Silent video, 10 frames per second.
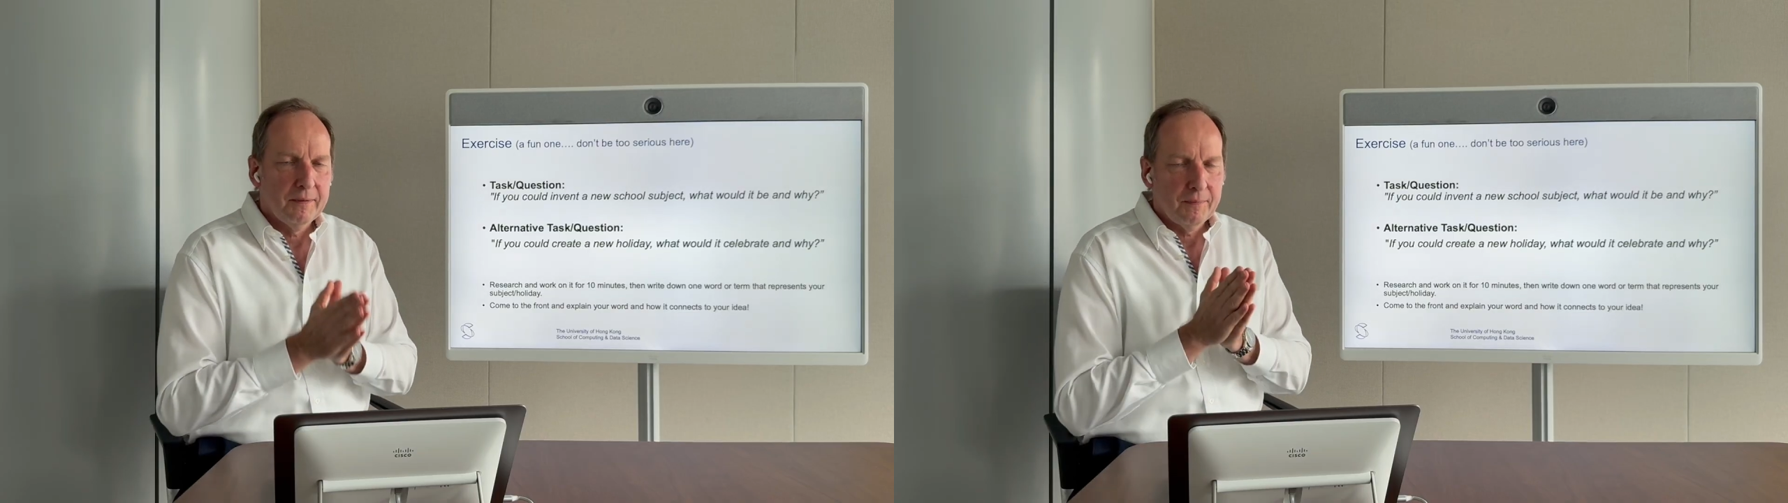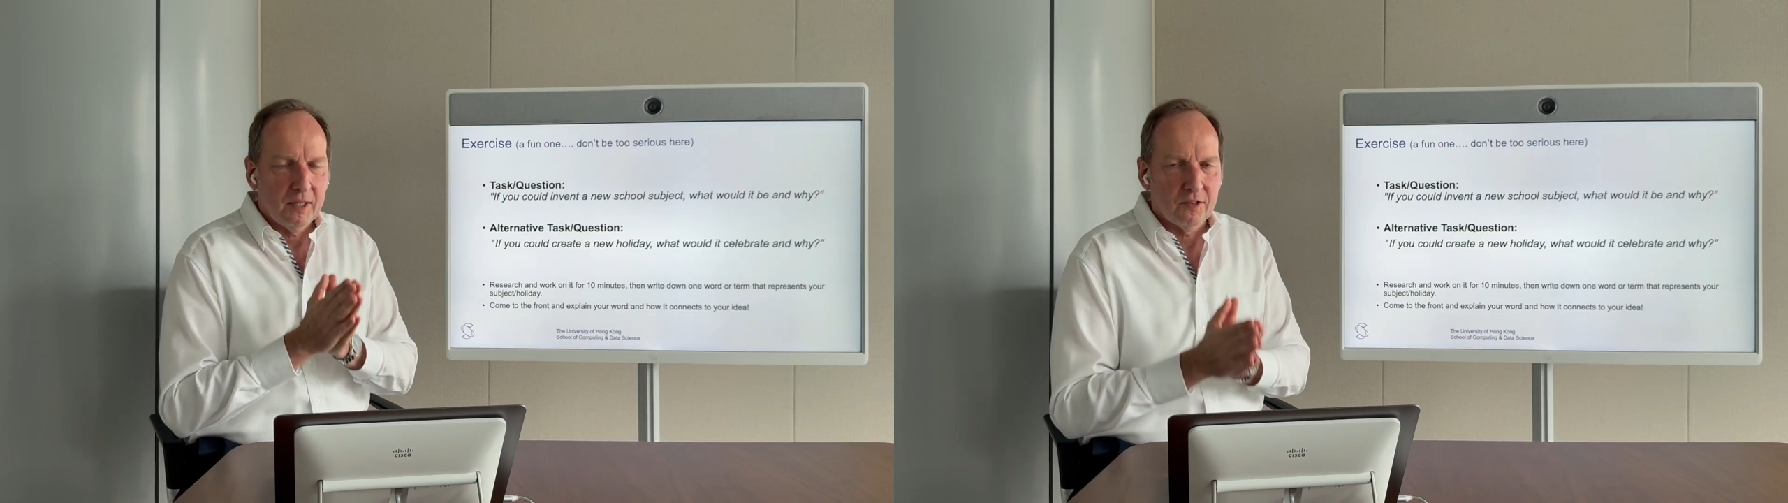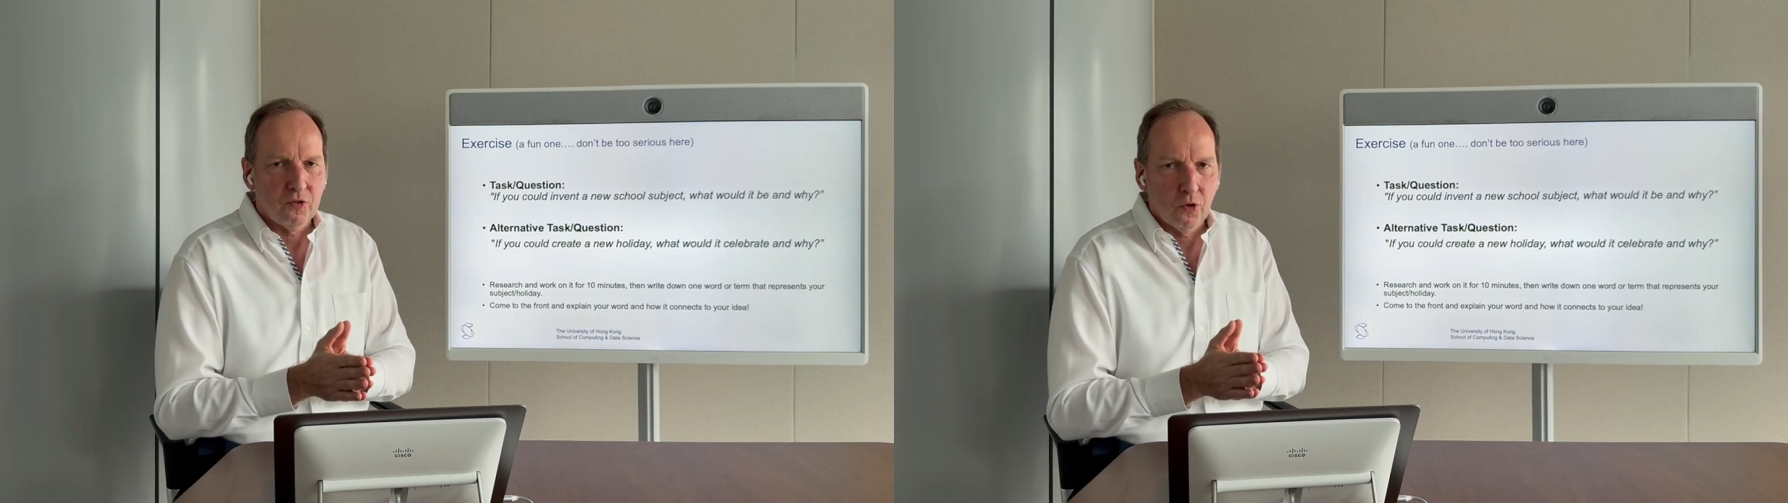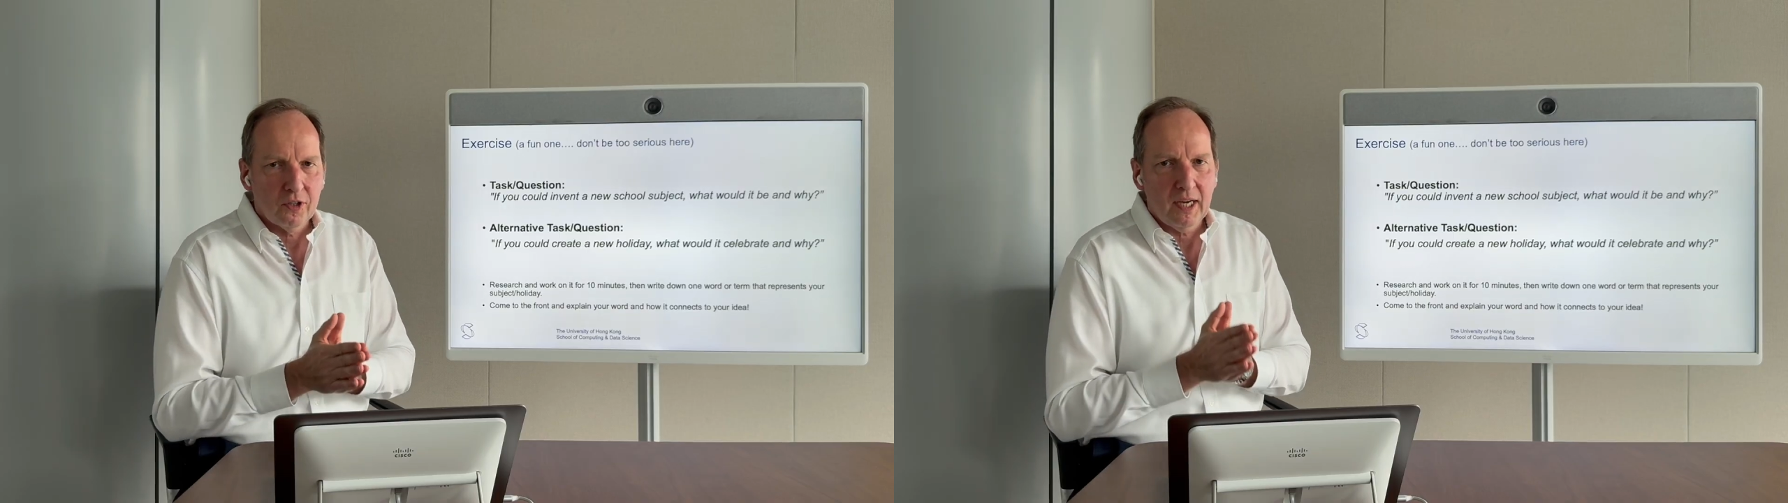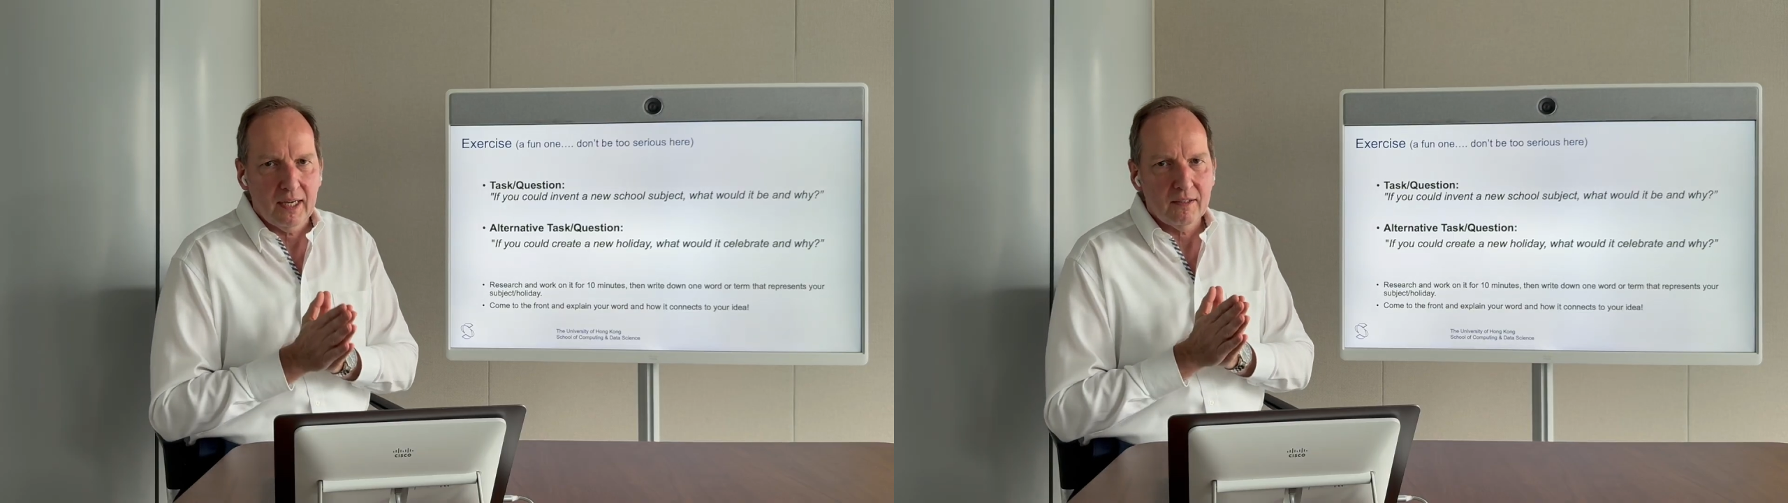it's your
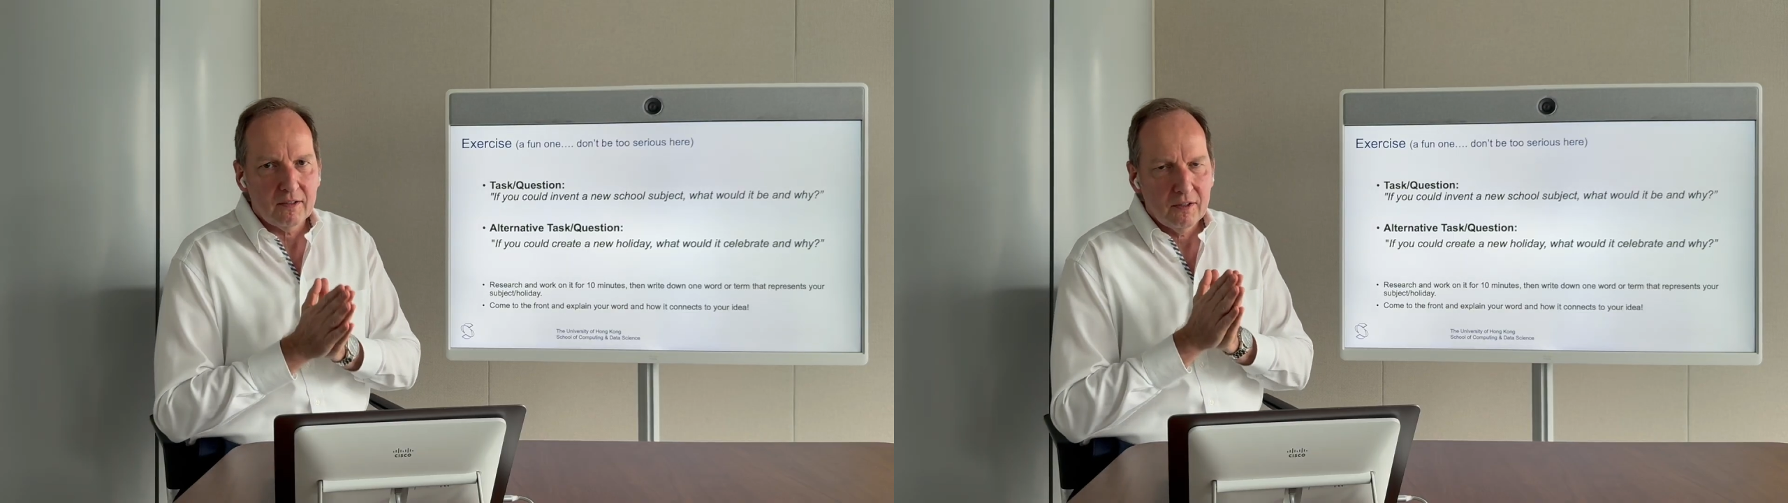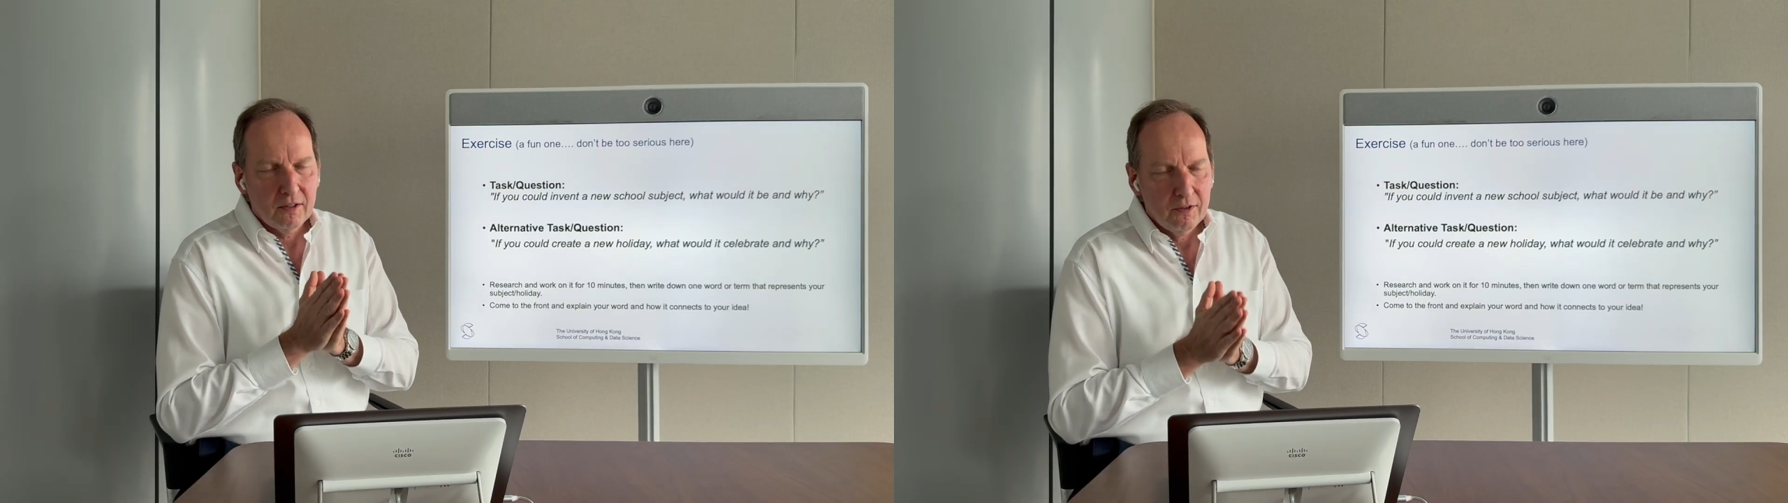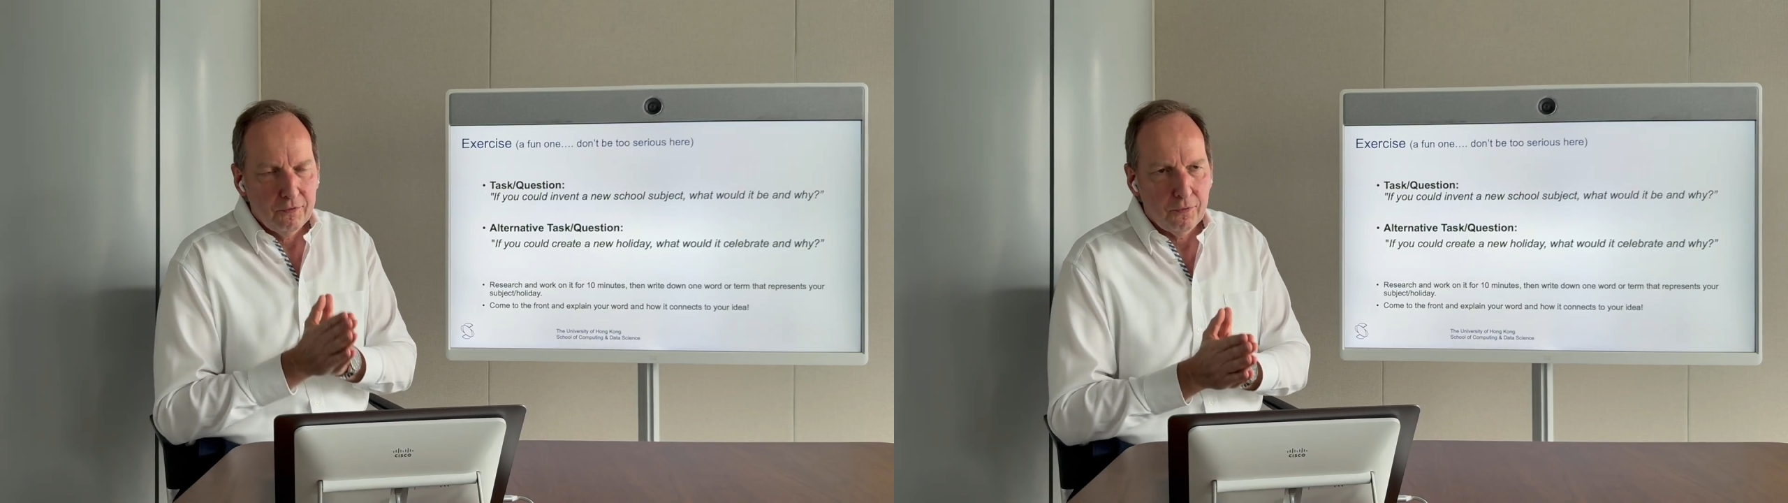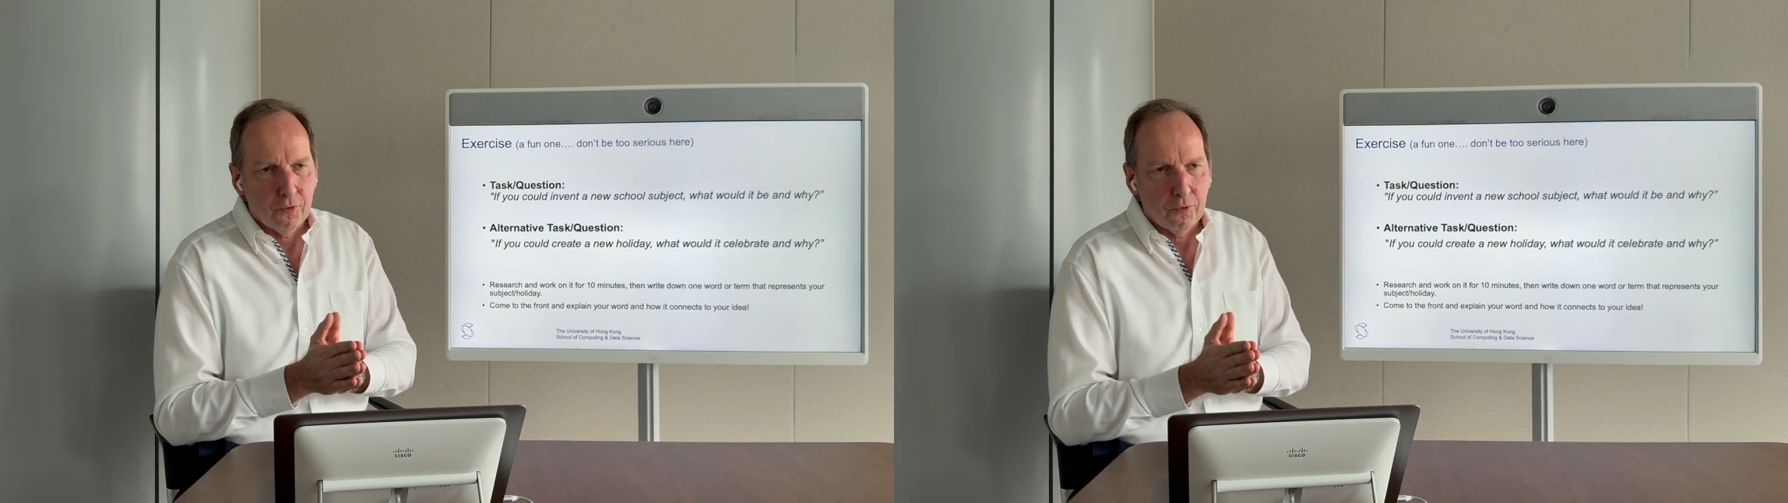task for